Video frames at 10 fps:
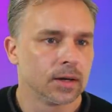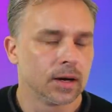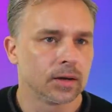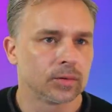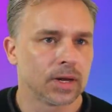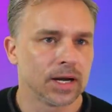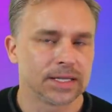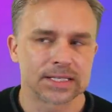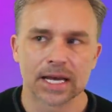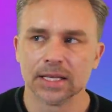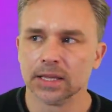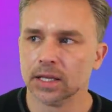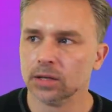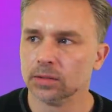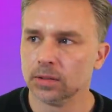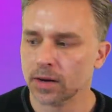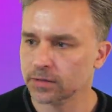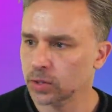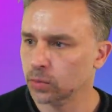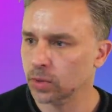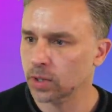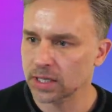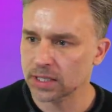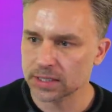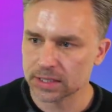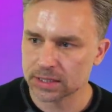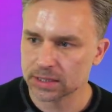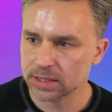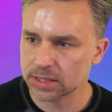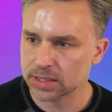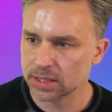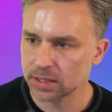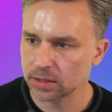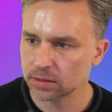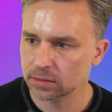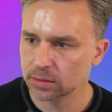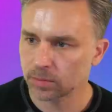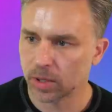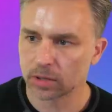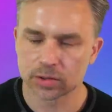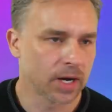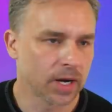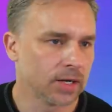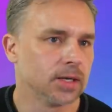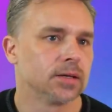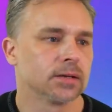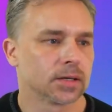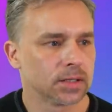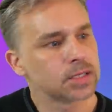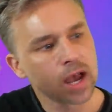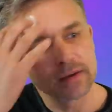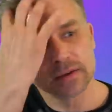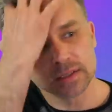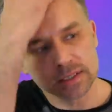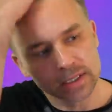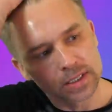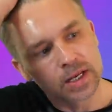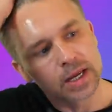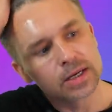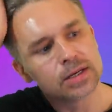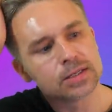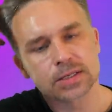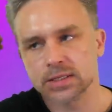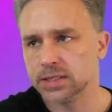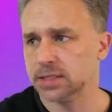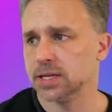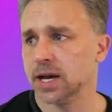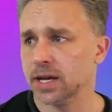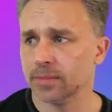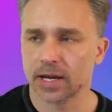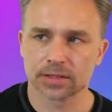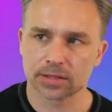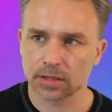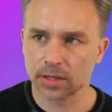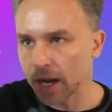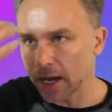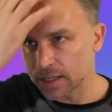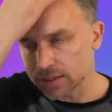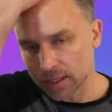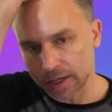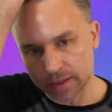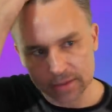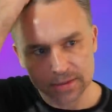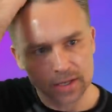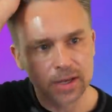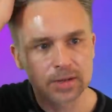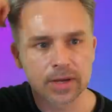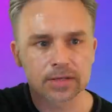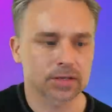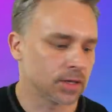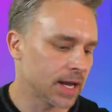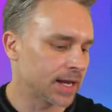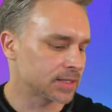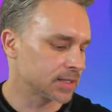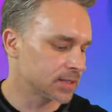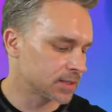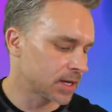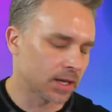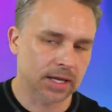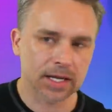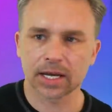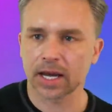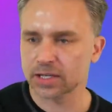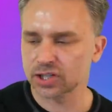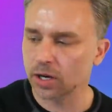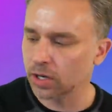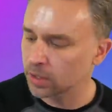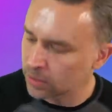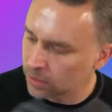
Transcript: All right. Hello, everyone. Good to see you. Paul Trani here. I'm going to dive into today's design masterclass. I like the design masterclass because it's kind of like a catch all,